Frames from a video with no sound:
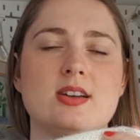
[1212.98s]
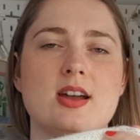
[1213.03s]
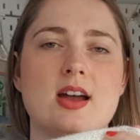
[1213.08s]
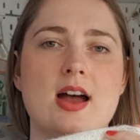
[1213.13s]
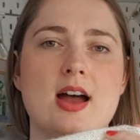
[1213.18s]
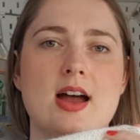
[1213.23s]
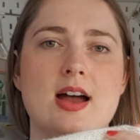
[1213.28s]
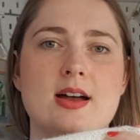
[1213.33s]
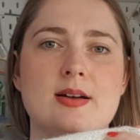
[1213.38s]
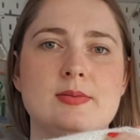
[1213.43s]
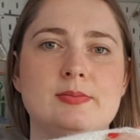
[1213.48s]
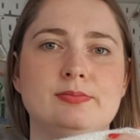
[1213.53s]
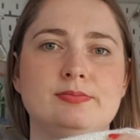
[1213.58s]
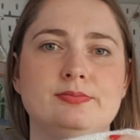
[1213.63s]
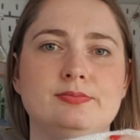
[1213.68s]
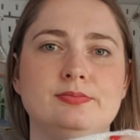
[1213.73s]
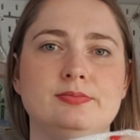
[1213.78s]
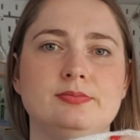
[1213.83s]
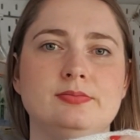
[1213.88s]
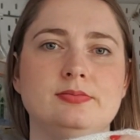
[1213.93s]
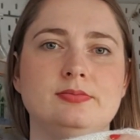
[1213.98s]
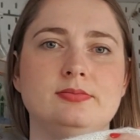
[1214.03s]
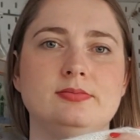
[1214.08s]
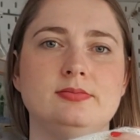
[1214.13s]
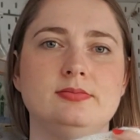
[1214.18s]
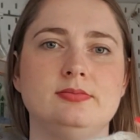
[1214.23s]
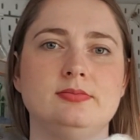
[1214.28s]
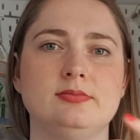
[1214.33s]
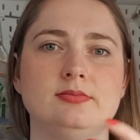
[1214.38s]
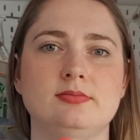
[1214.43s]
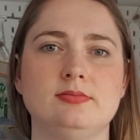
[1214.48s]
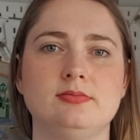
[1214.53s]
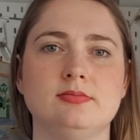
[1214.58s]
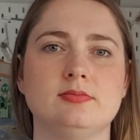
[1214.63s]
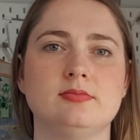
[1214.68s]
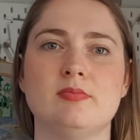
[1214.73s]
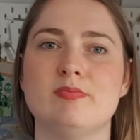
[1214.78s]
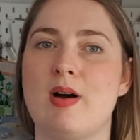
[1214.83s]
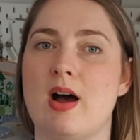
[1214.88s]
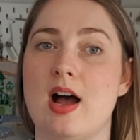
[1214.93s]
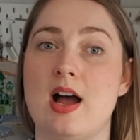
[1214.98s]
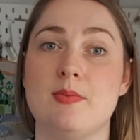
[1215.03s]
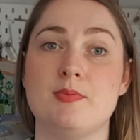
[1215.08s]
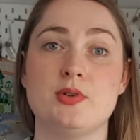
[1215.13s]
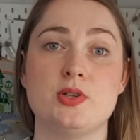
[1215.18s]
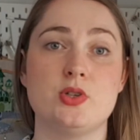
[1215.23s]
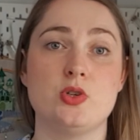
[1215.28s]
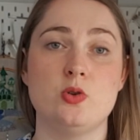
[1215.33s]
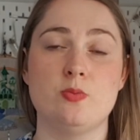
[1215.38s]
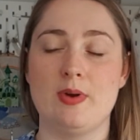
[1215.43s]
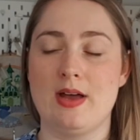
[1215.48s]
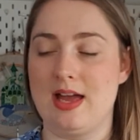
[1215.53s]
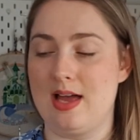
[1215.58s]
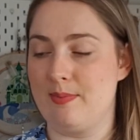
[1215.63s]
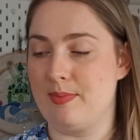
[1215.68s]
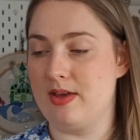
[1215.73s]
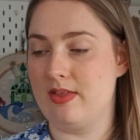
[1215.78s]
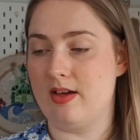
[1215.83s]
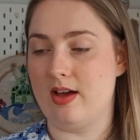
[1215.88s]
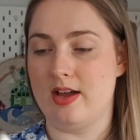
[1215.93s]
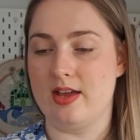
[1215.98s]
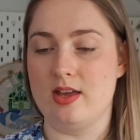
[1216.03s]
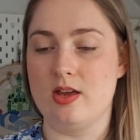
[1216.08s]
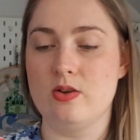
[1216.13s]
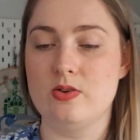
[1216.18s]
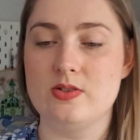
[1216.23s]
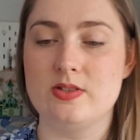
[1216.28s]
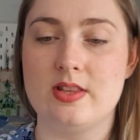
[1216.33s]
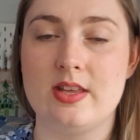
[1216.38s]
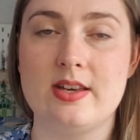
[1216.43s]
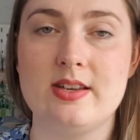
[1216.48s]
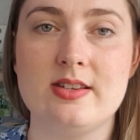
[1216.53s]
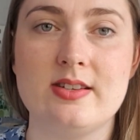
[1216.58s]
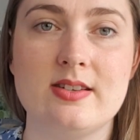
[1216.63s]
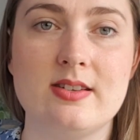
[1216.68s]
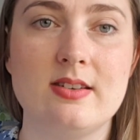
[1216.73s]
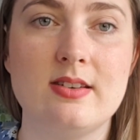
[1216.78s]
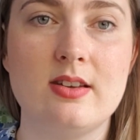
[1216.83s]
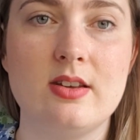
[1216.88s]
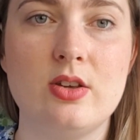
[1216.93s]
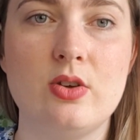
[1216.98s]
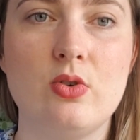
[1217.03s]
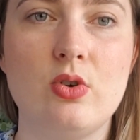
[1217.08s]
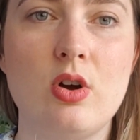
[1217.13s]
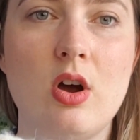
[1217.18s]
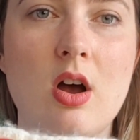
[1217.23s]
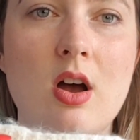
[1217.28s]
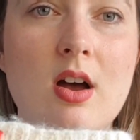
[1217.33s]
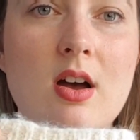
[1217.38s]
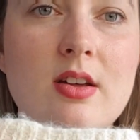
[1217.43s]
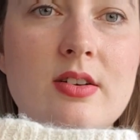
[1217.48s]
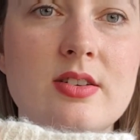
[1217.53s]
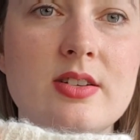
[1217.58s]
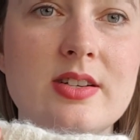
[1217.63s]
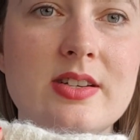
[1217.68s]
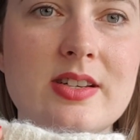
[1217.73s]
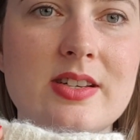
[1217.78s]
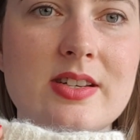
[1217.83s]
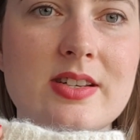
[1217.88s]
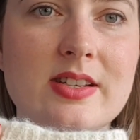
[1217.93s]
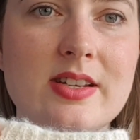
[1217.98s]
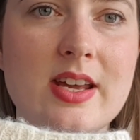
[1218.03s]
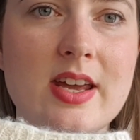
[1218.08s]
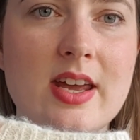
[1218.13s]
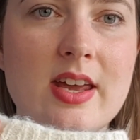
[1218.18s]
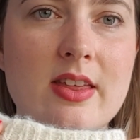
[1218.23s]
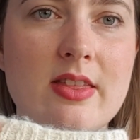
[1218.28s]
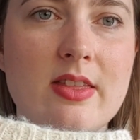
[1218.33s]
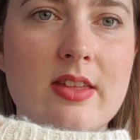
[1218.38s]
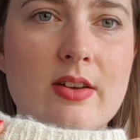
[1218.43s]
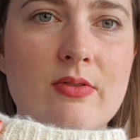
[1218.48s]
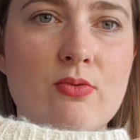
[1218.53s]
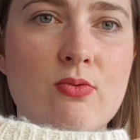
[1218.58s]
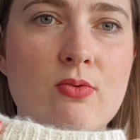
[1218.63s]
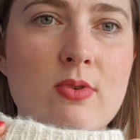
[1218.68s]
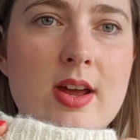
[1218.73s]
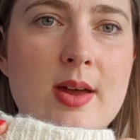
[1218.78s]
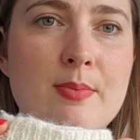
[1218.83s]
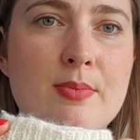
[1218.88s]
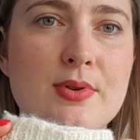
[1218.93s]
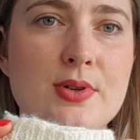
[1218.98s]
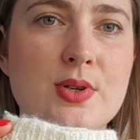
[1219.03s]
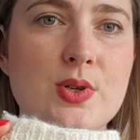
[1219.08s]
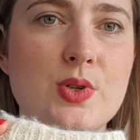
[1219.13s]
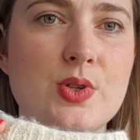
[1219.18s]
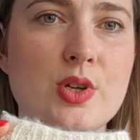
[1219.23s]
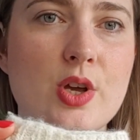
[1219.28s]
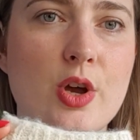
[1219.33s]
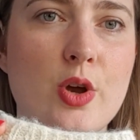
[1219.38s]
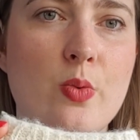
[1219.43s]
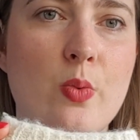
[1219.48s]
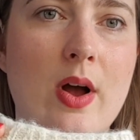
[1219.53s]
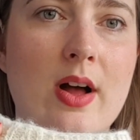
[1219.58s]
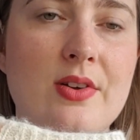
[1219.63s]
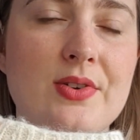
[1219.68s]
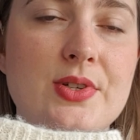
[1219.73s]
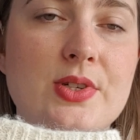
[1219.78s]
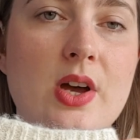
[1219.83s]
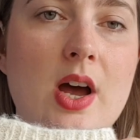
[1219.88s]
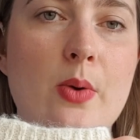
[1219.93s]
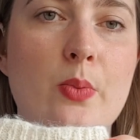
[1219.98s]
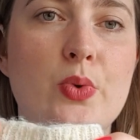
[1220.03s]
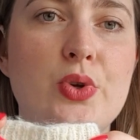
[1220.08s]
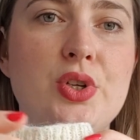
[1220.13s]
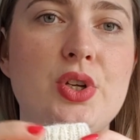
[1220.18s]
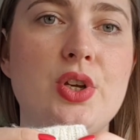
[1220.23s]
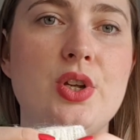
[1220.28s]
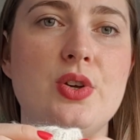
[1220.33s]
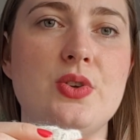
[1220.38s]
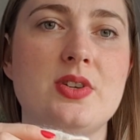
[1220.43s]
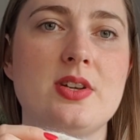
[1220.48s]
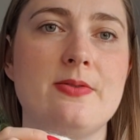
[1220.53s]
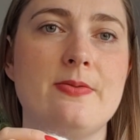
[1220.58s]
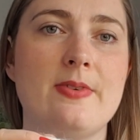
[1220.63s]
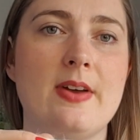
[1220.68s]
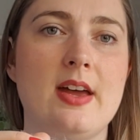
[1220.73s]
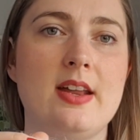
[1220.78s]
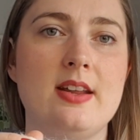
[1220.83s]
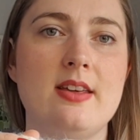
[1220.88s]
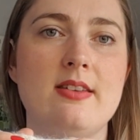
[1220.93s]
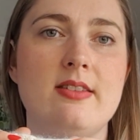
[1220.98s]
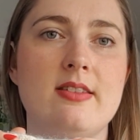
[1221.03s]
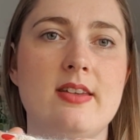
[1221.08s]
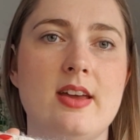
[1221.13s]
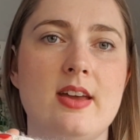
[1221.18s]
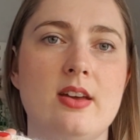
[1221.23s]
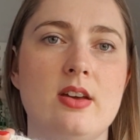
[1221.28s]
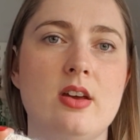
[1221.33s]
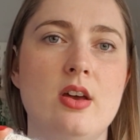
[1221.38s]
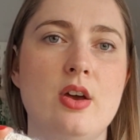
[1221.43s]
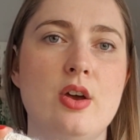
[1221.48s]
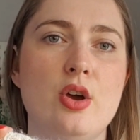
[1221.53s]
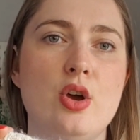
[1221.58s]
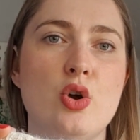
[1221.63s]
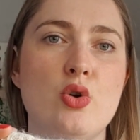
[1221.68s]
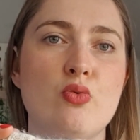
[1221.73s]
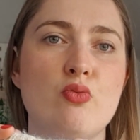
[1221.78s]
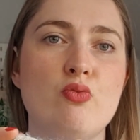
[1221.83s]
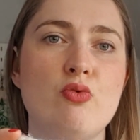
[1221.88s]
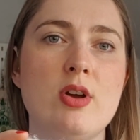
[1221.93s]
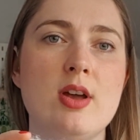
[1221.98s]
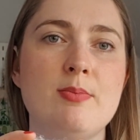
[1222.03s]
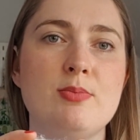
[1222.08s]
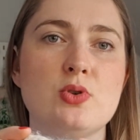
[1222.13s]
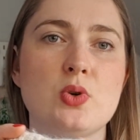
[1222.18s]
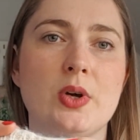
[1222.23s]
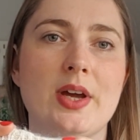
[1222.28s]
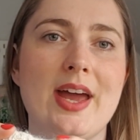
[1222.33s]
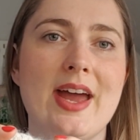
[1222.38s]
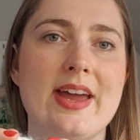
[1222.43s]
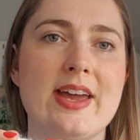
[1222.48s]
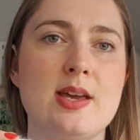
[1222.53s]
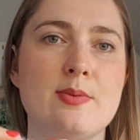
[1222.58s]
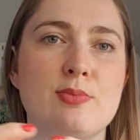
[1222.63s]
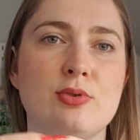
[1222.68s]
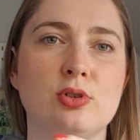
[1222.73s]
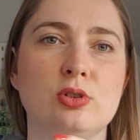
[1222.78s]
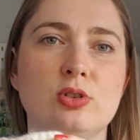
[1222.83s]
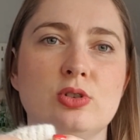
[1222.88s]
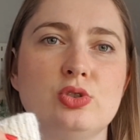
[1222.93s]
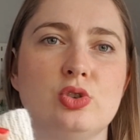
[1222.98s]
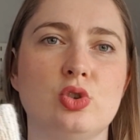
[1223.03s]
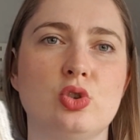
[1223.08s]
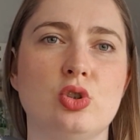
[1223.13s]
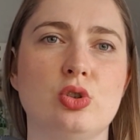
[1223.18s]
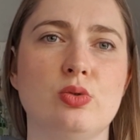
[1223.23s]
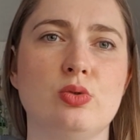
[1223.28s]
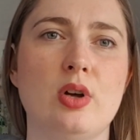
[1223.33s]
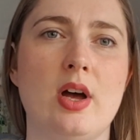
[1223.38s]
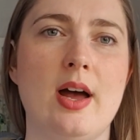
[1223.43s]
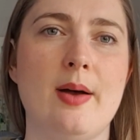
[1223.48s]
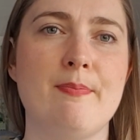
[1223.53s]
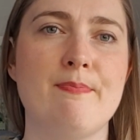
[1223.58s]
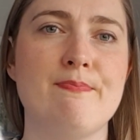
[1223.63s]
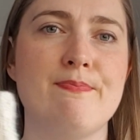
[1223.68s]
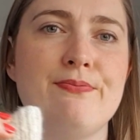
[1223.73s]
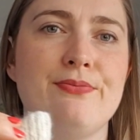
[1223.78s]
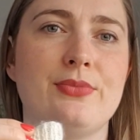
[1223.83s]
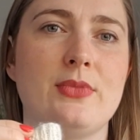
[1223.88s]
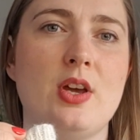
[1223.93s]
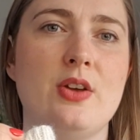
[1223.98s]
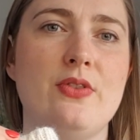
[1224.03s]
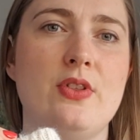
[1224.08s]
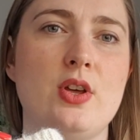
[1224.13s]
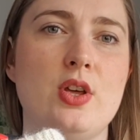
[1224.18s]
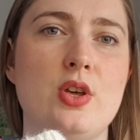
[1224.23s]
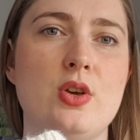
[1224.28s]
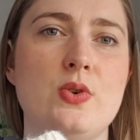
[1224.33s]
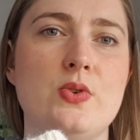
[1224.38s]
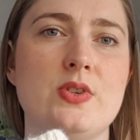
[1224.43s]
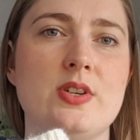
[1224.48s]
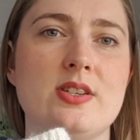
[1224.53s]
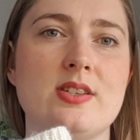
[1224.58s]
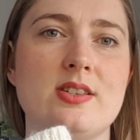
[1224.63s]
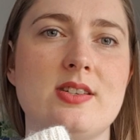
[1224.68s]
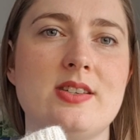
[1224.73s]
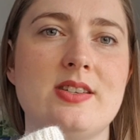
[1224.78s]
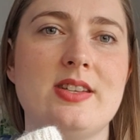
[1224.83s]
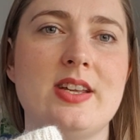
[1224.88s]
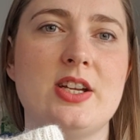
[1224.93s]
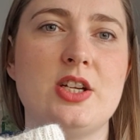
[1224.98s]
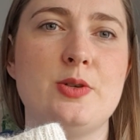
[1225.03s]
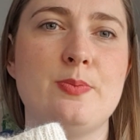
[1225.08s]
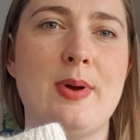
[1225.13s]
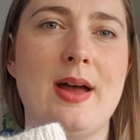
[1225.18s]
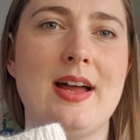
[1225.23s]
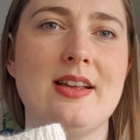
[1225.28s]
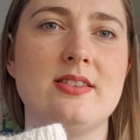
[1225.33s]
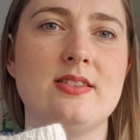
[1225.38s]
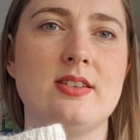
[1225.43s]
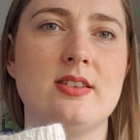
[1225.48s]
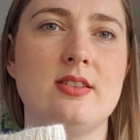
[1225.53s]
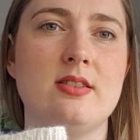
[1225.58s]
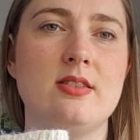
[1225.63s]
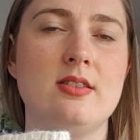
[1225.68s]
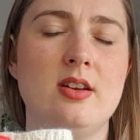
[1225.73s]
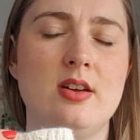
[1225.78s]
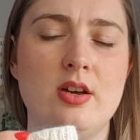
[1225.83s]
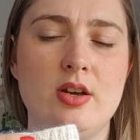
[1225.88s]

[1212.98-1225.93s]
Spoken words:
but I'm super happy that I used this. You can't see the ribs so well, so I wouldn't use it for anything ribbed or cabled, or that uses a stitch pattern